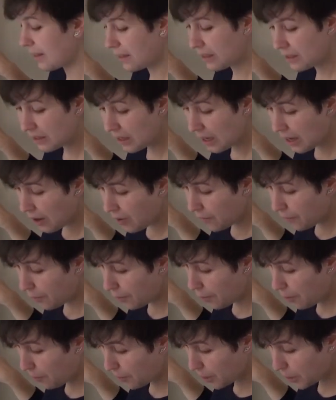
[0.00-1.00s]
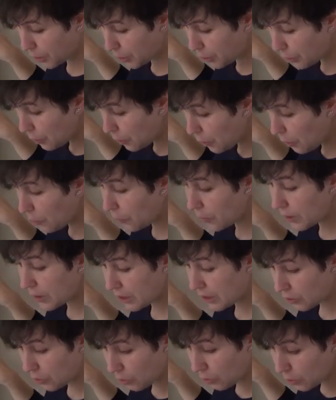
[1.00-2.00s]
is 3/2, which
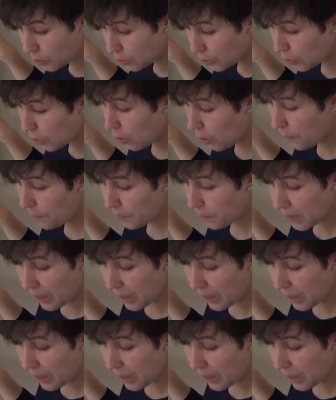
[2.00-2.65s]
is also